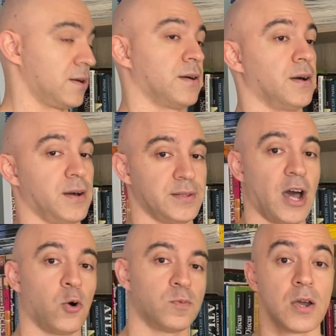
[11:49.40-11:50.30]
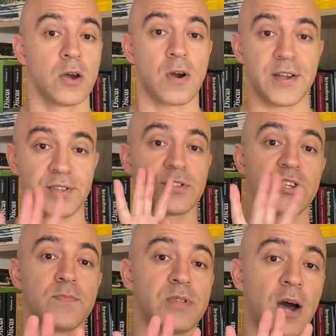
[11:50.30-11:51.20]
now. Right,
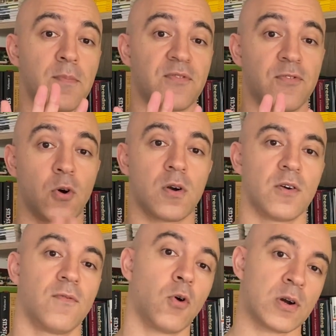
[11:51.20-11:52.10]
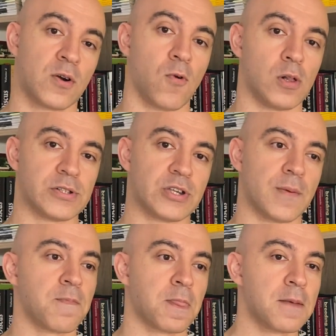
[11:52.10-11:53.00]
tip number 4, water quality.
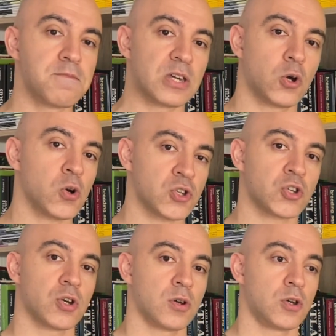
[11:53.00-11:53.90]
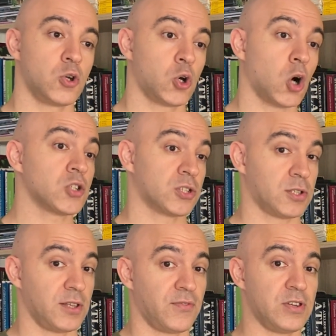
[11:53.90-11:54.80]
Because you're
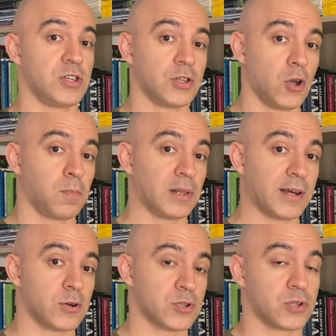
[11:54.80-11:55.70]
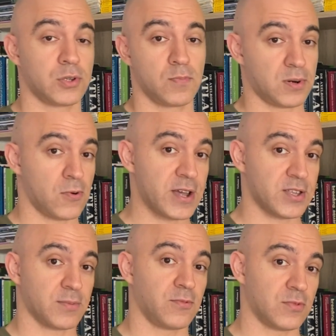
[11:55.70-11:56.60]
constantly feeding your plecos, you provide
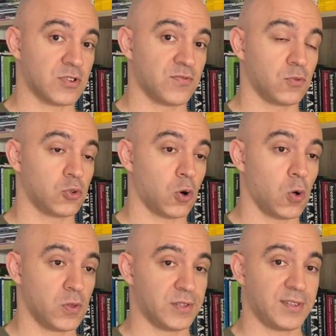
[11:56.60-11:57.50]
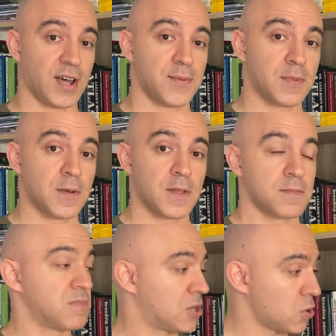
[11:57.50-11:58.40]
them with food all the time,
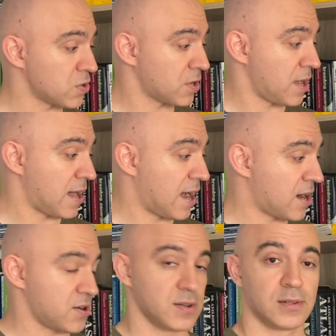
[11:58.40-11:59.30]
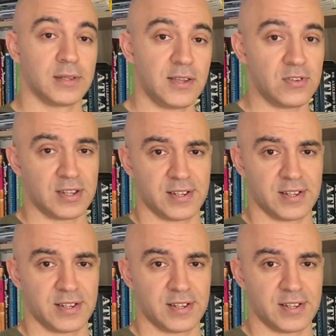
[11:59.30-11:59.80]
because they are living